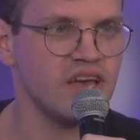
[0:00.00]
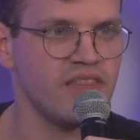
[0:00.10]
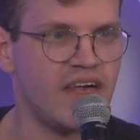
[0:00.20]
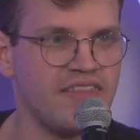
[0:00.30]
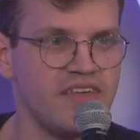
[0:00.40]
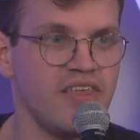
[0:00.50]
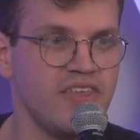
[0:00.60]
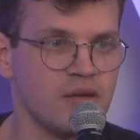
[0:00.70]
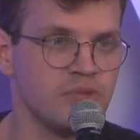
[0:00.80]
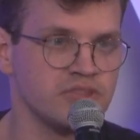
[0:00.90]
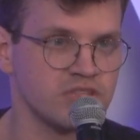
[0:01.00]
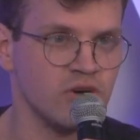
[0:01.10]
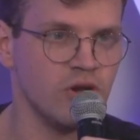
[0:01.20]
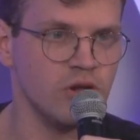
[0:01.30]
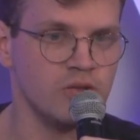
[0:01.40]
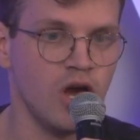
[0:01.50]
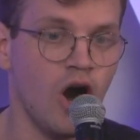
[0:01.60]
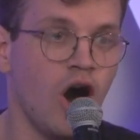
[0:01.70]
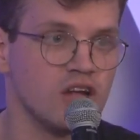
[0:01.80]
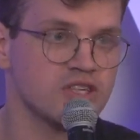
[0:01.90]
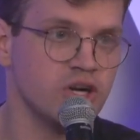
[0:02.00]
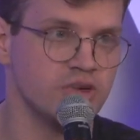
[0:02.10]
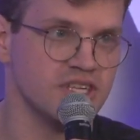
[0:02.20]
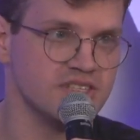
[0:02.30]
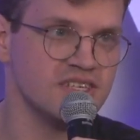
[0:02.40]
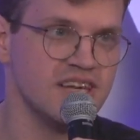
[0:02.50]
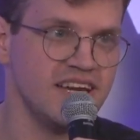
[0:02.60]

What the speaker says: that the Ethereum protocol hard-coded